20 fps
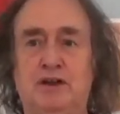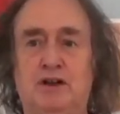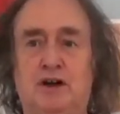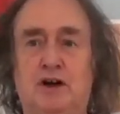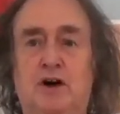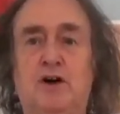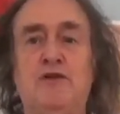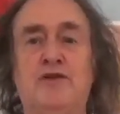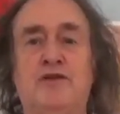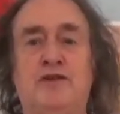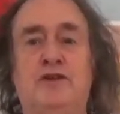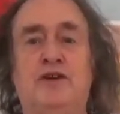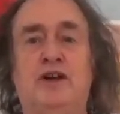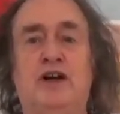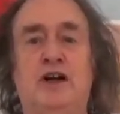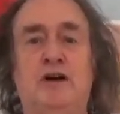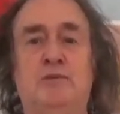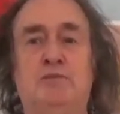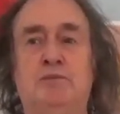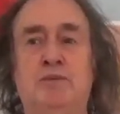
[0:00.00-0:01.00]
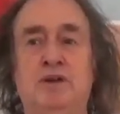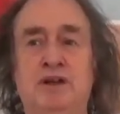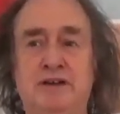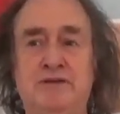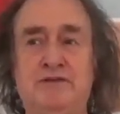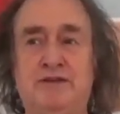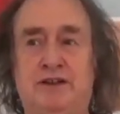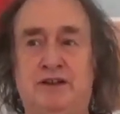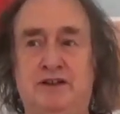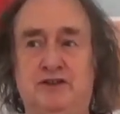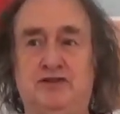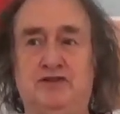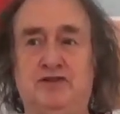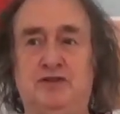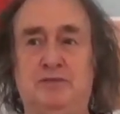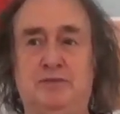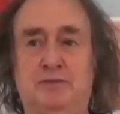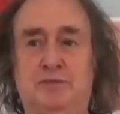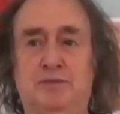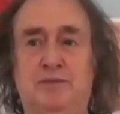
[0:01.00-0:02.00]
often oblivious
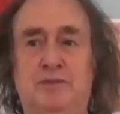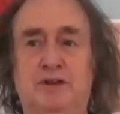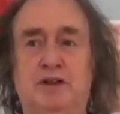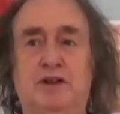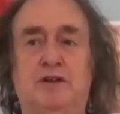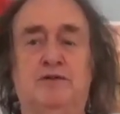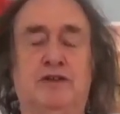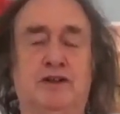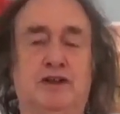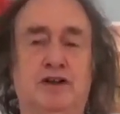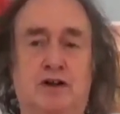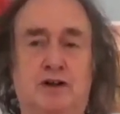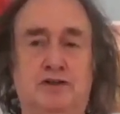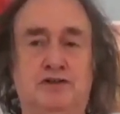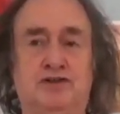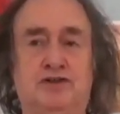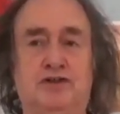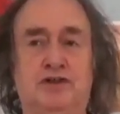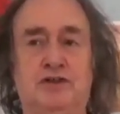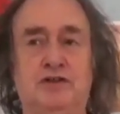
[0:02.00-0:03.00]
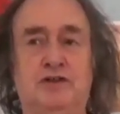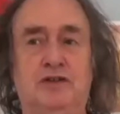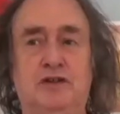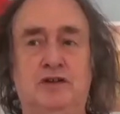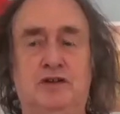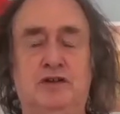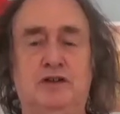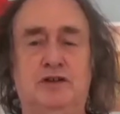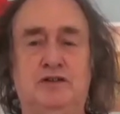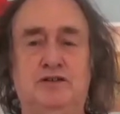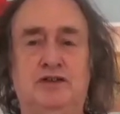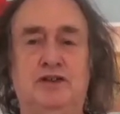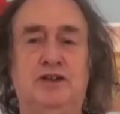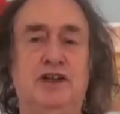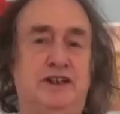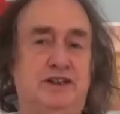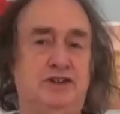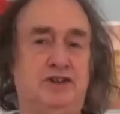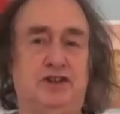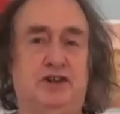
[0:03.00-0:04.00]
of the cost to
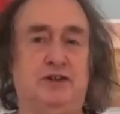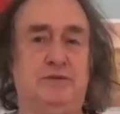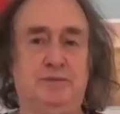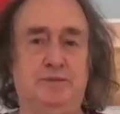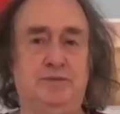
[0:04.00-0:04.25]
nature.